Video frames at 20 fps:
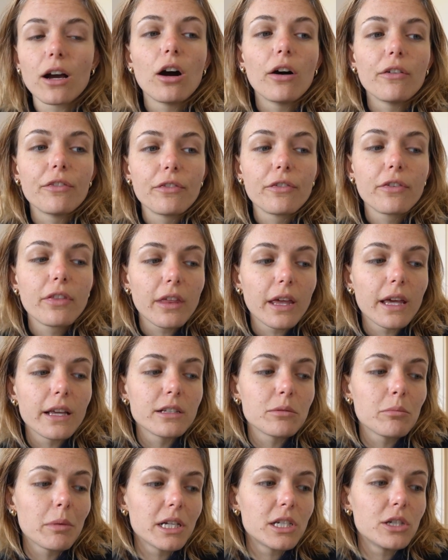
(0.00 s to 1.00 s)
off
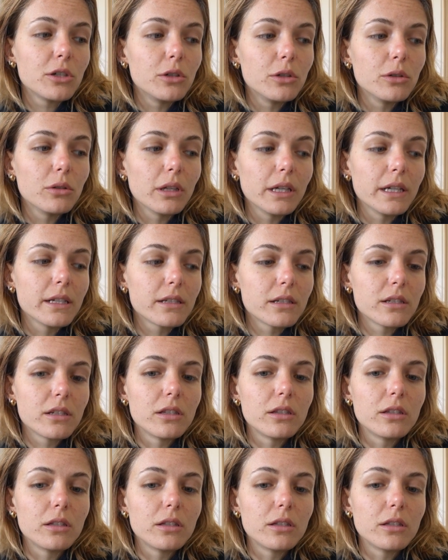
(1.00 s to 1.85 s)
things, my to-do list,